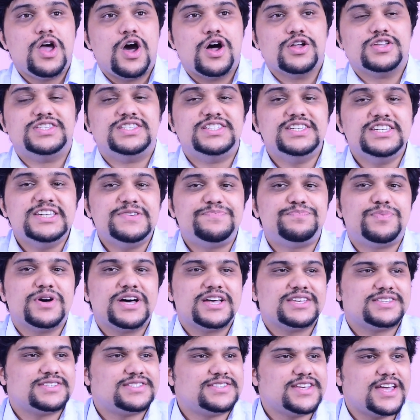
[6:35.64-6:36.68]
a deep
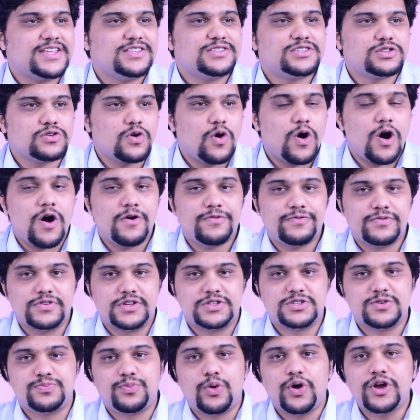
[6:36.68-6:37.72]
sense of
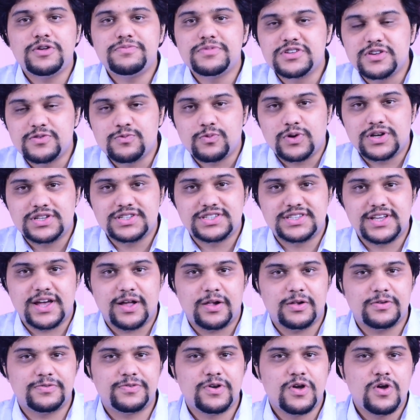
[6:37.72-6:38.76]
disappointment in
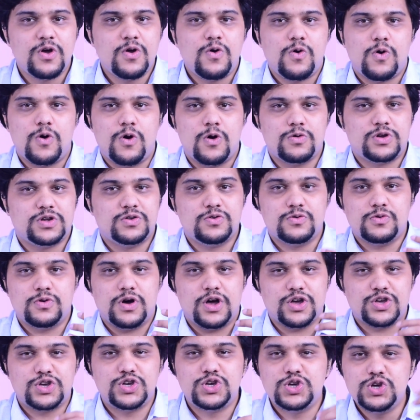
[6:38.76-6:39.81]
oneself, or
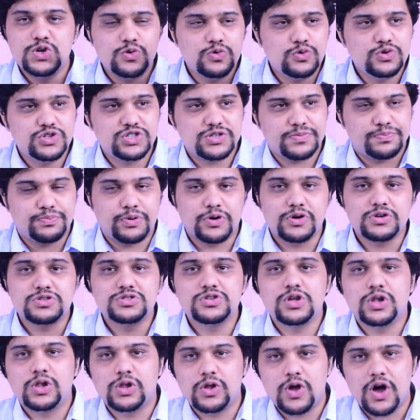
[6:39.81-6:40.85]
a huge
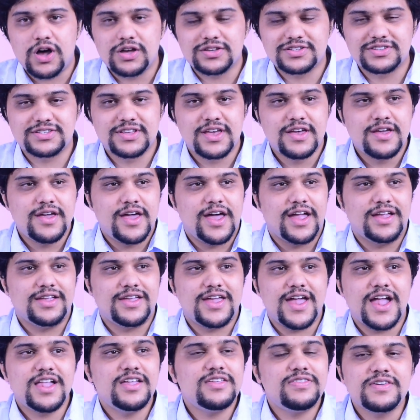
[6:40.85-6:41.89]
personal loss, and
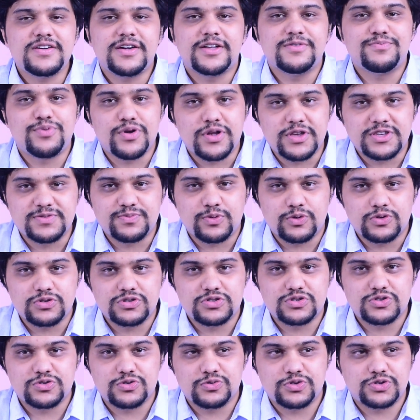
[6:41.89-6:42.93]
anything can
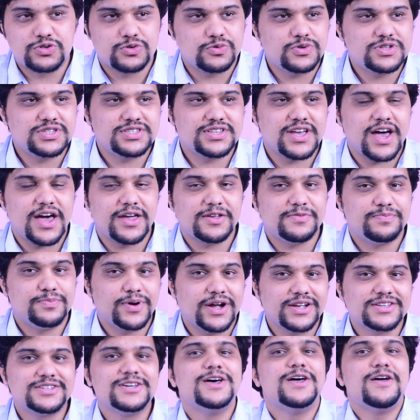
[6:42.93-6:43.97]
predispose to suicide.
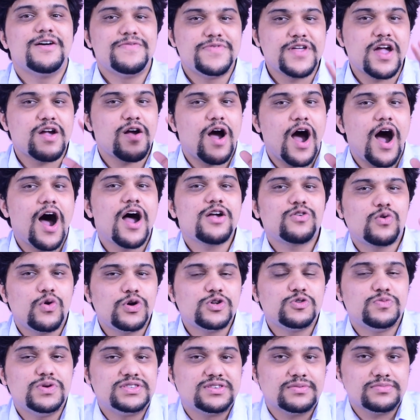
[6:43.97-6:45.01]
But there are
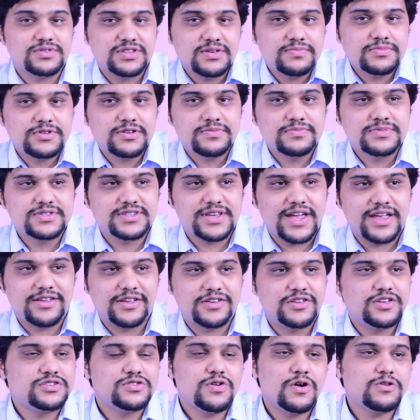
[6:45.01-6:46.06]
going to be some symptoms, and
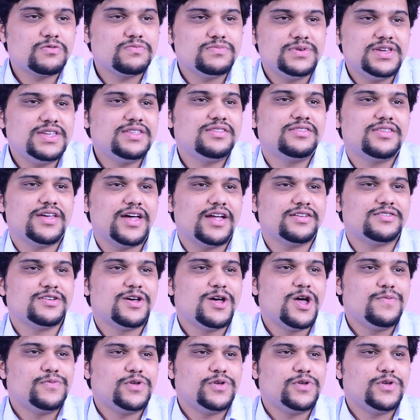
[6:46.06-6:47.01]
it does not mean that